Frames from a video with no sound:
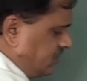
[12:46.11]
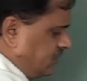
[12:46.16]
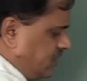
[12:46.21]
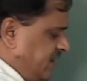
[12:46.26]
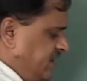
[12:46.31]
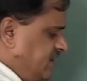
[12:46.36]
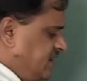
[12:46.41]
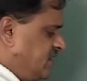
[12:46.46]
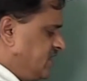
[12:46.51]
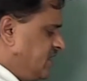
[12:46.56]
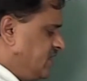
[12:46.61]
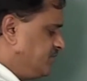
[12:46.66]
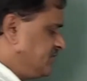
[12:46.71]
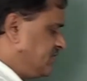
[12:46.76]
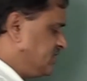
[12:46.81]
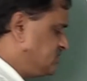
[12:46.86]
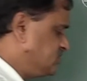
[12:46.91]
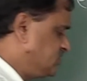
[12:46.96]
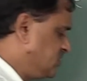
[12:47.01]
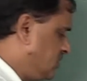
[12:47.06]
Identity
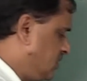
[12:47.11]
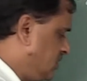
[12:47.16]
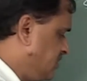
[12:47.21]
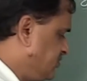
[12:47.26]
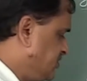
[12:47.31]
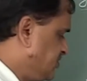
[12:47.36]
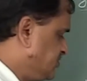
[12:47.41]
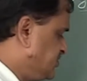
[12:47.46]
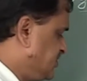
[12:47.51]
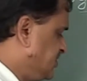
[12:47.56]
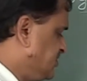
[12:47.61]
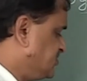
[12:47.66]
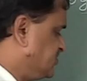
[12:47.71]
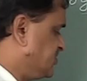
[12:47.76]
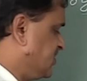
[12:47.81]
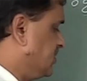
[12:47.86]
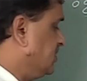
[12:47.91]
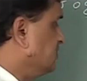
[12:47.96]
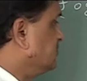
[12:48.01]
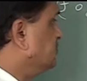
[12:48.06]
function on the set Z.